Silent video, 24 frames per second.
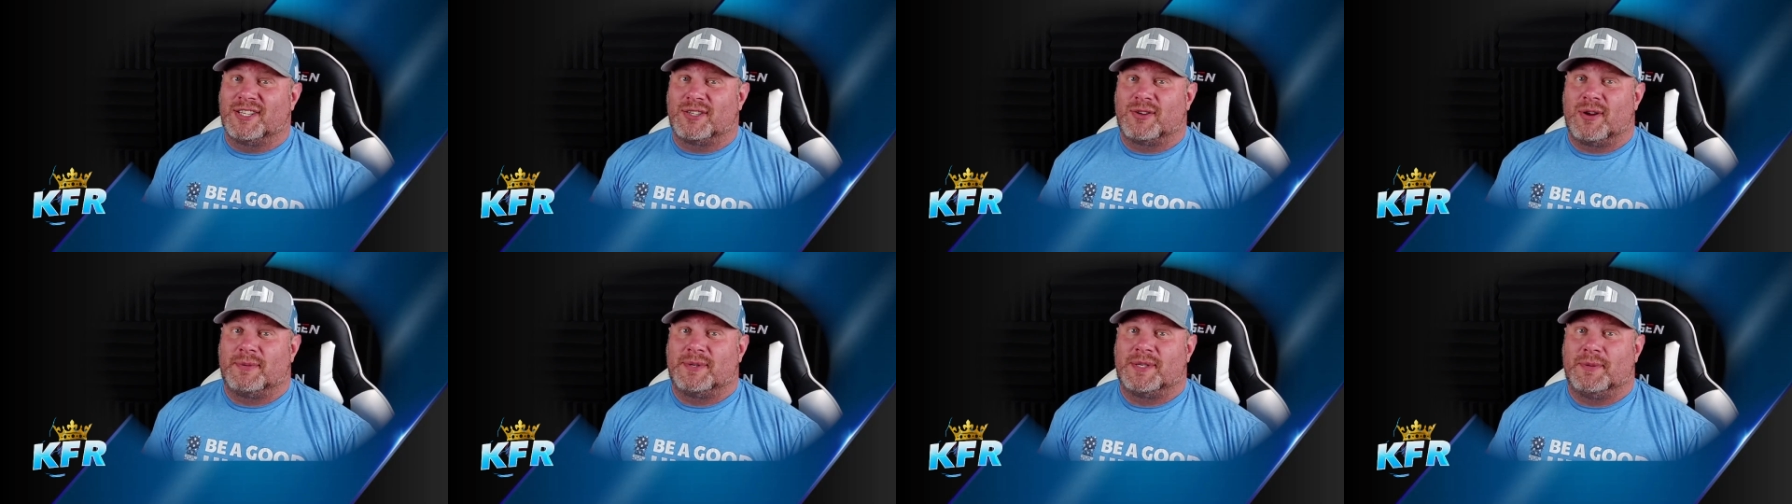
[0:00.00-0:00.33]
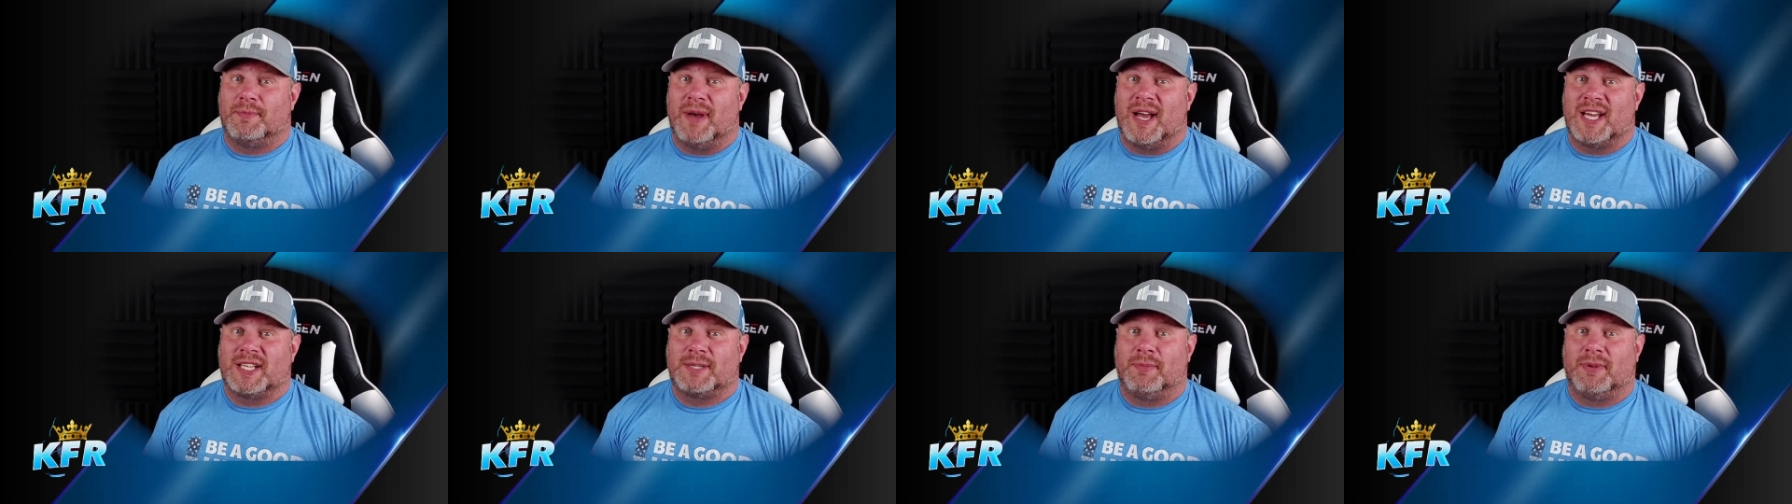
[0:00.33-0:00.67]
the
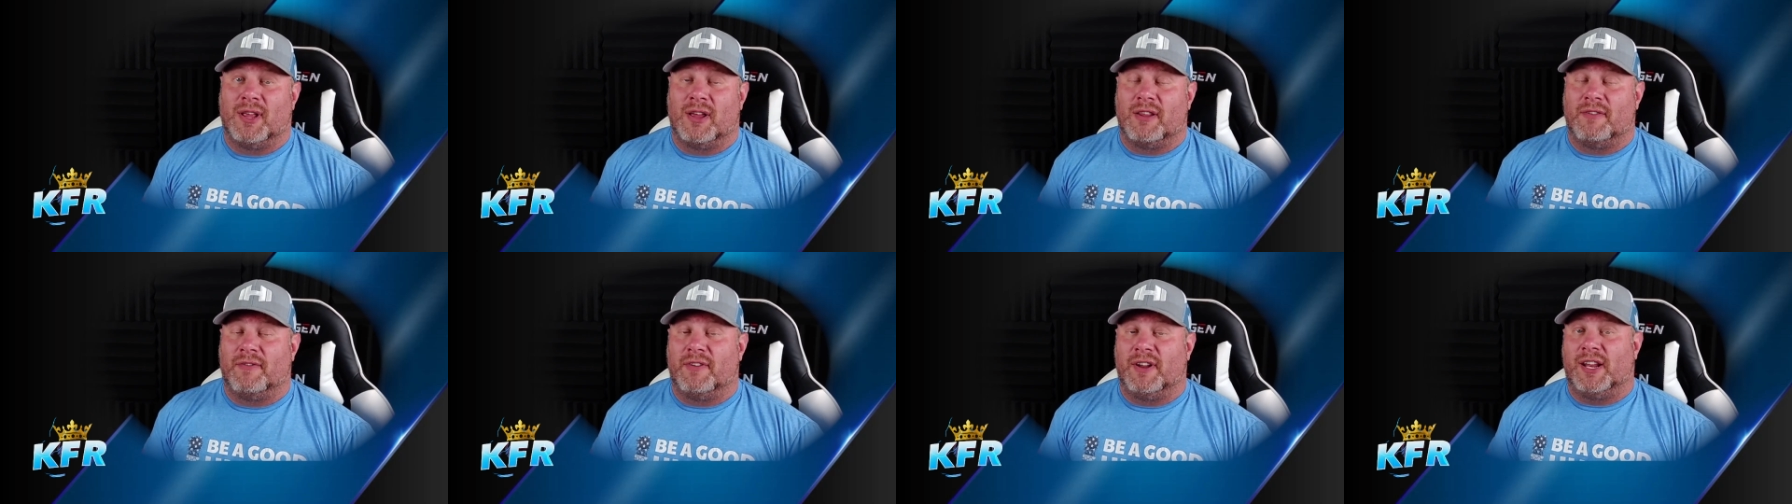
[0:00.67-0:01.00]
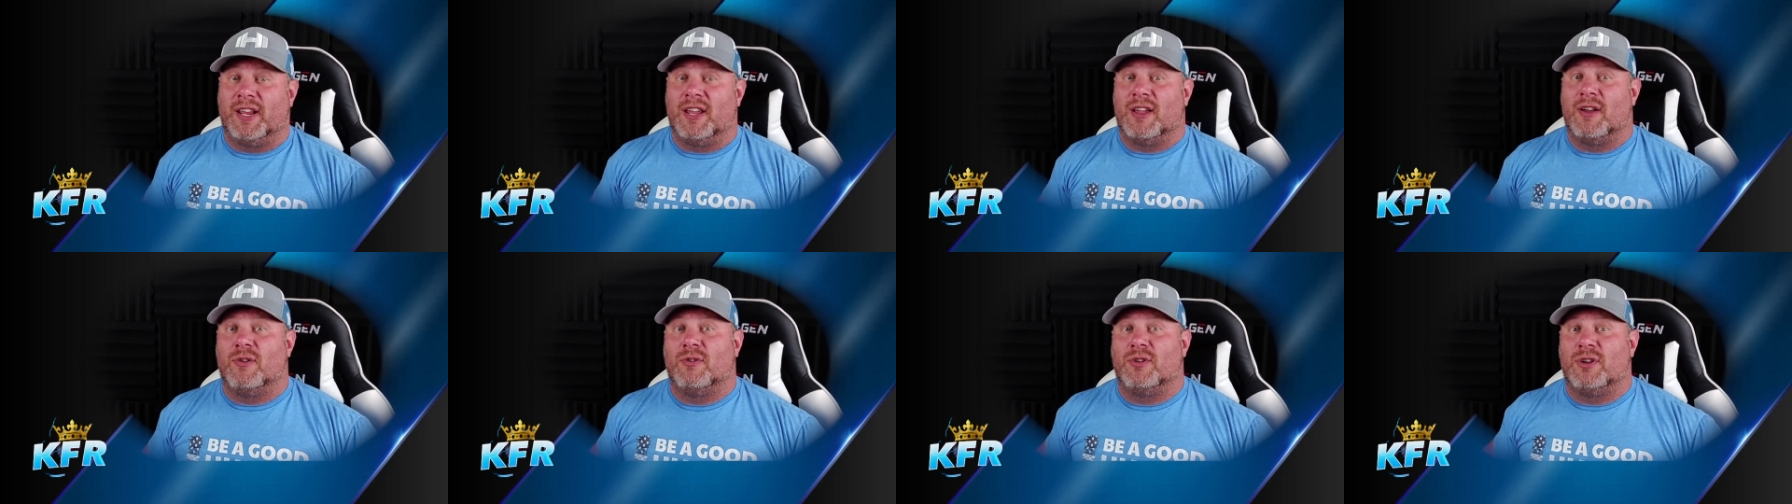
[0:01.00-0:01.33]
description box below the
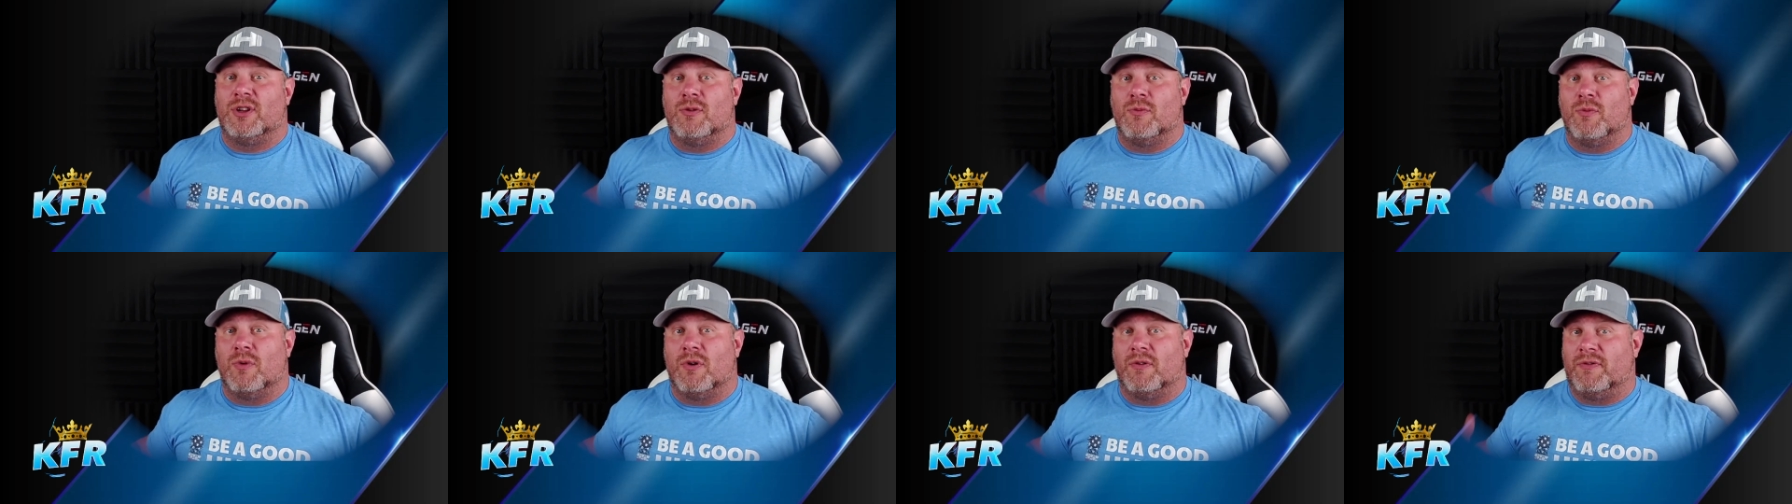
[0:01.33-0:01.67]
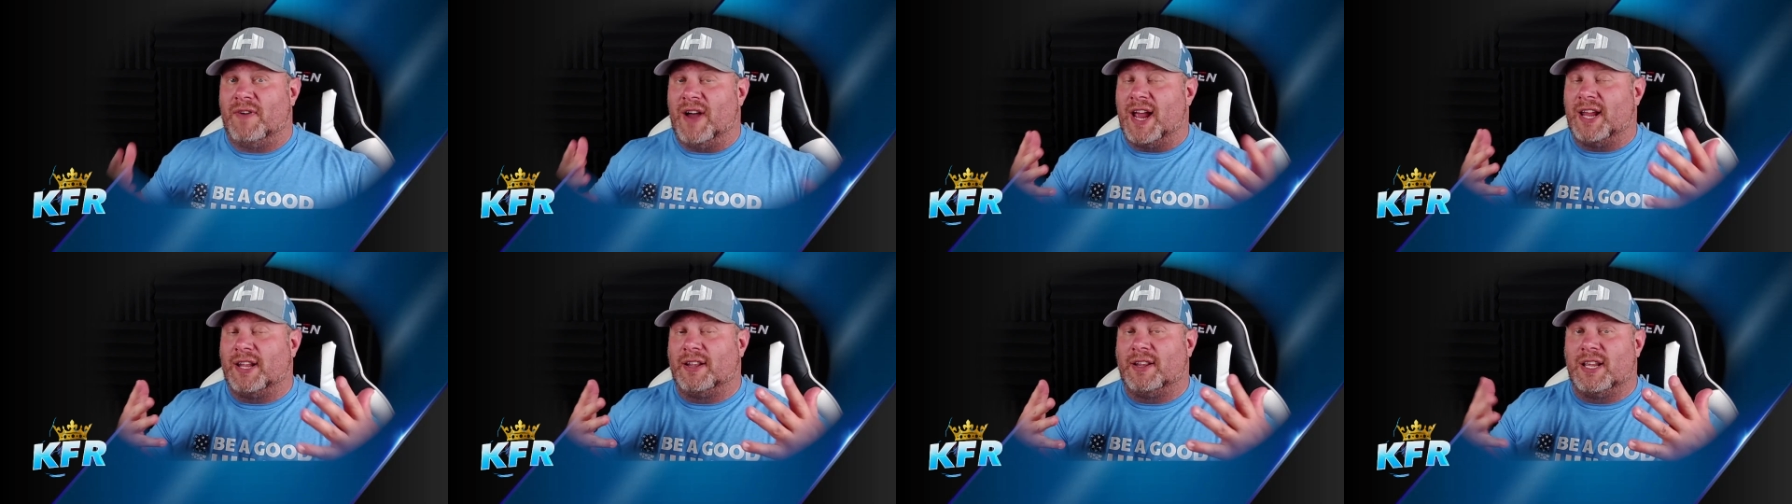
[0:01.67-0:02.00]
video, you will
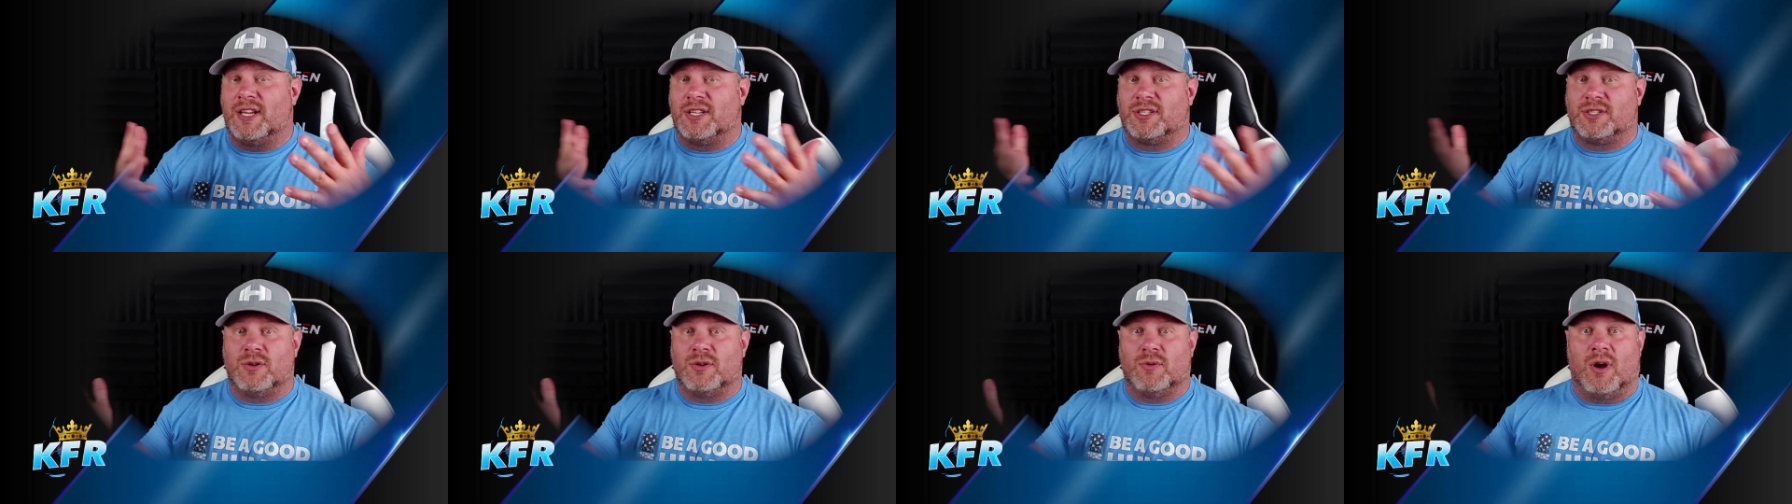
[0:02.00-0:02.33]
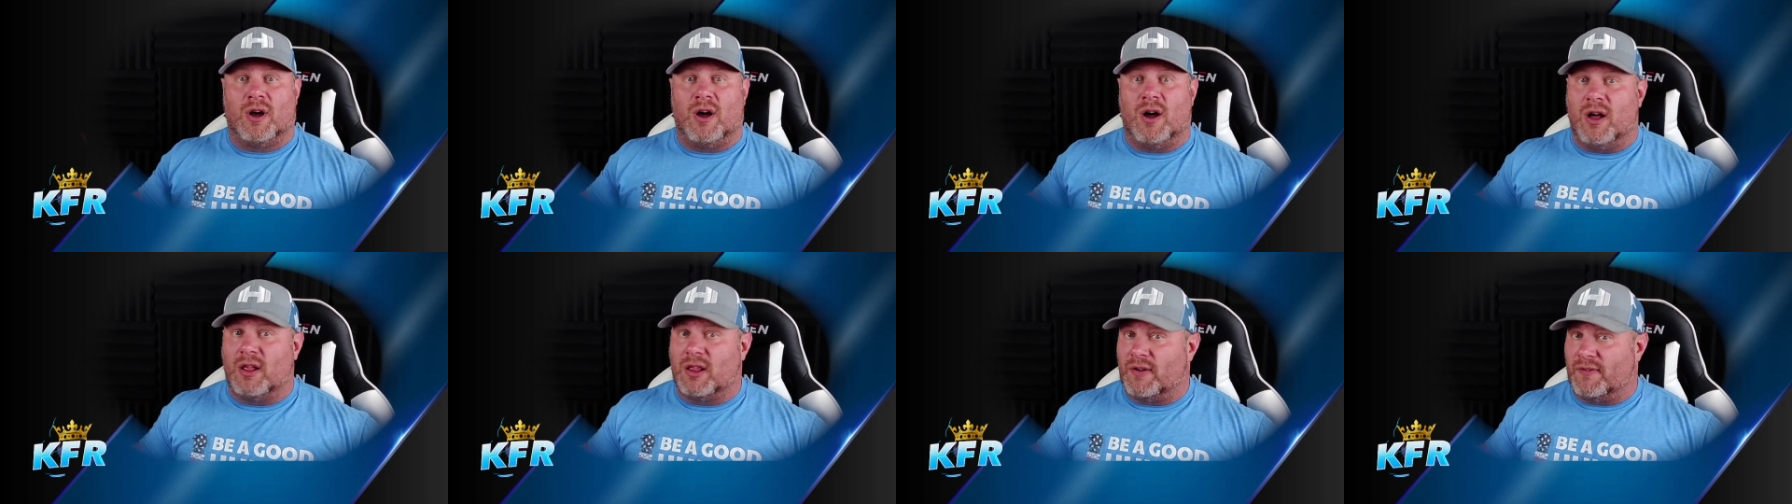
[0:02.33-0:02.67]
find links to
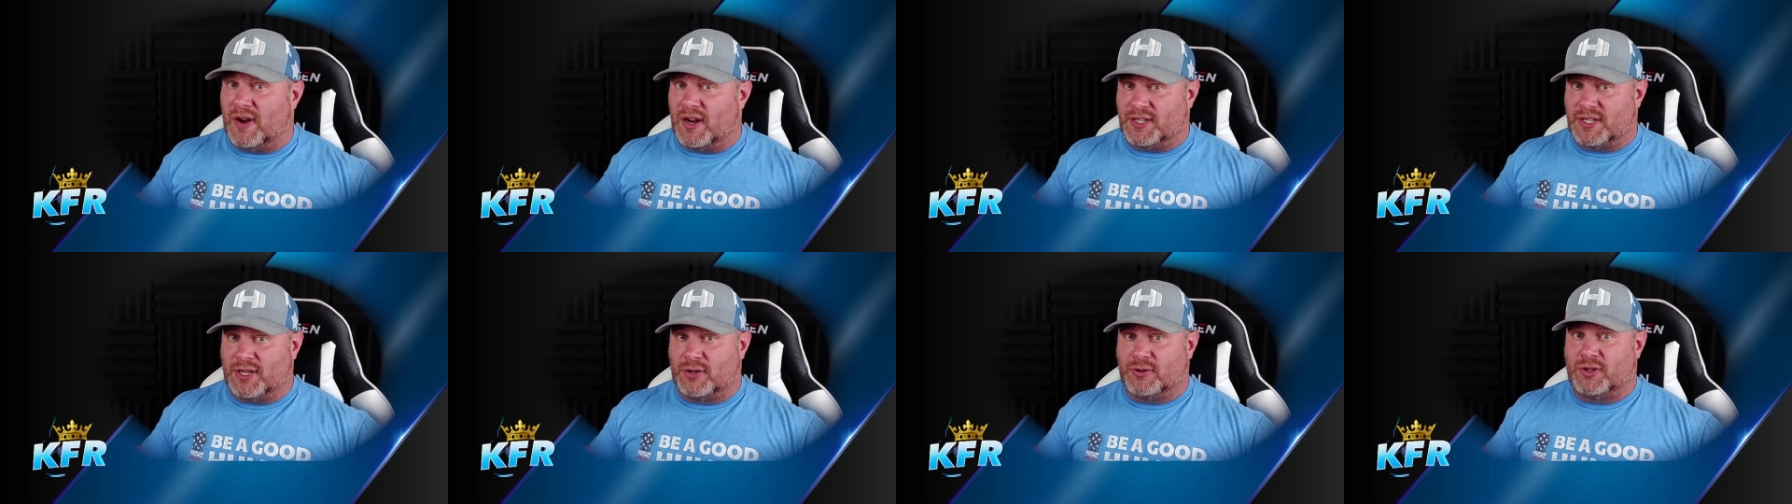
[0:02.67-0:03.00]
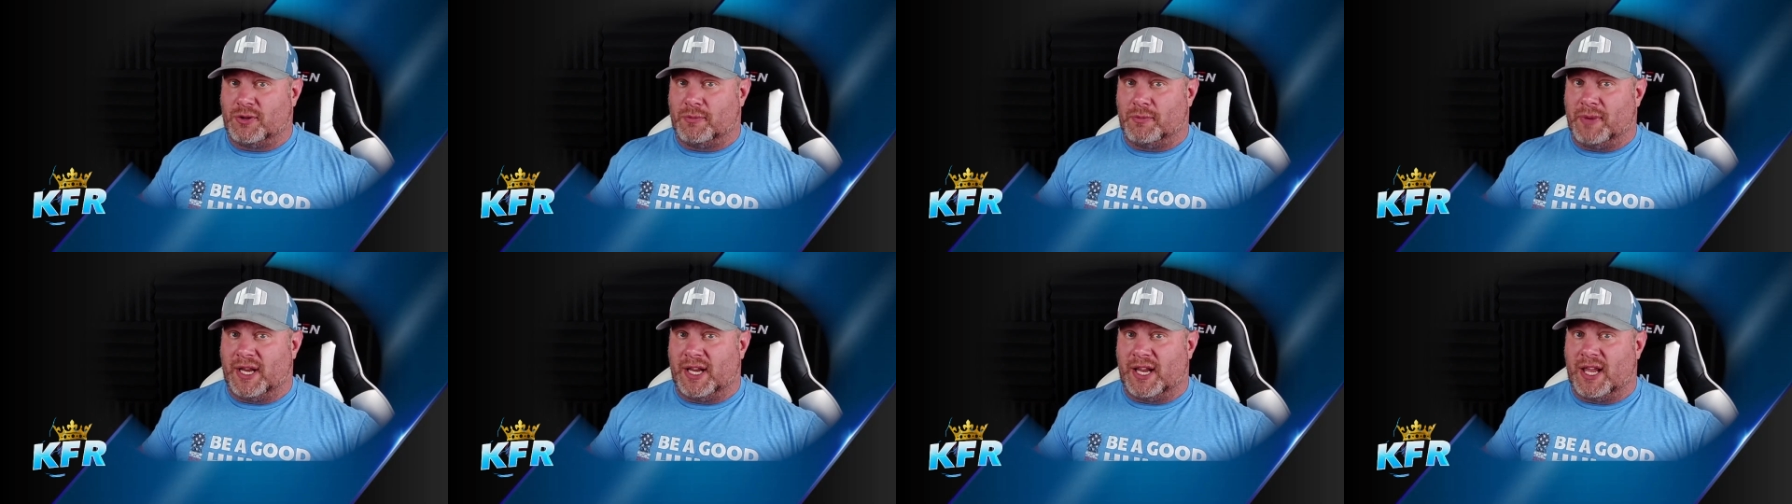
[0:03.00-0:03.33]
all of our
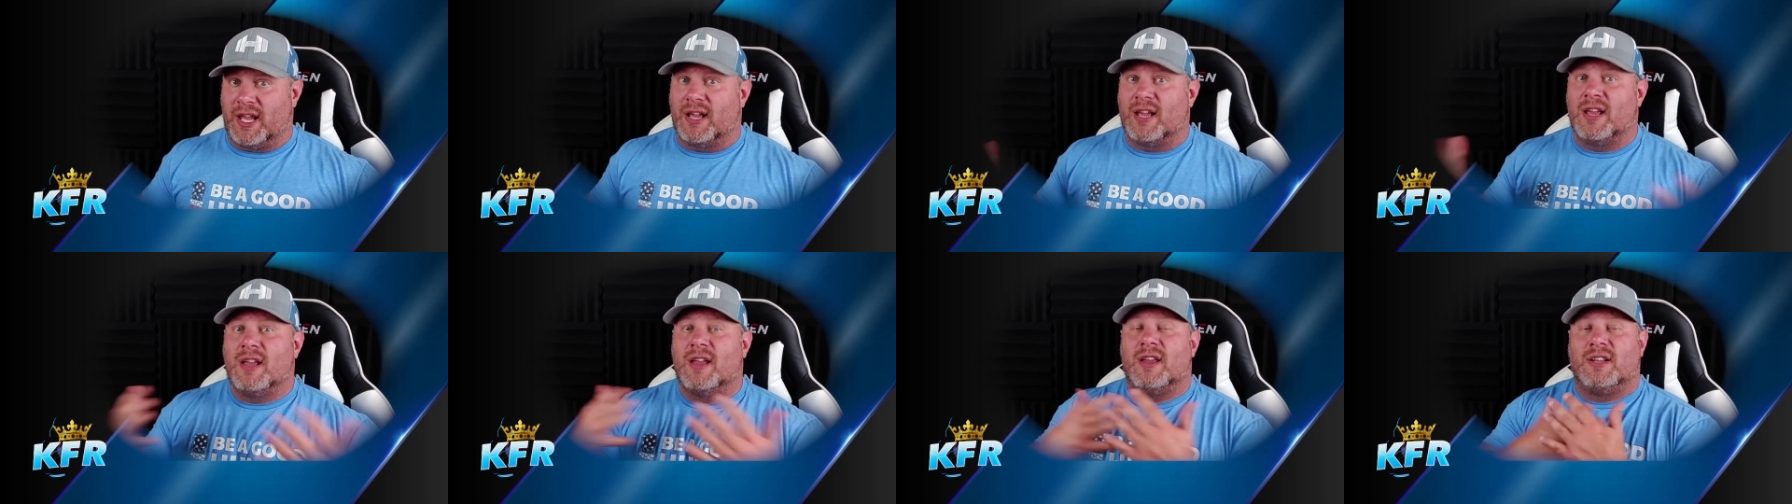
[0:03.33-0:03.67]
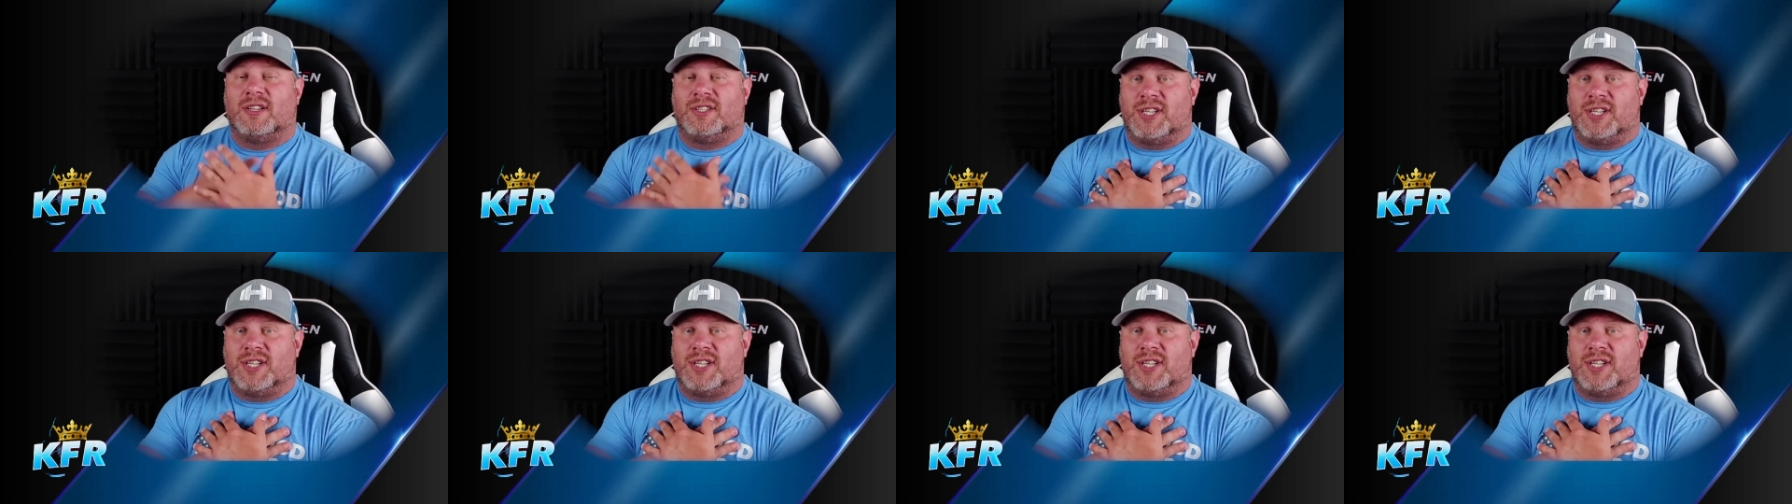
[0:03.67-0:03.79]
social media.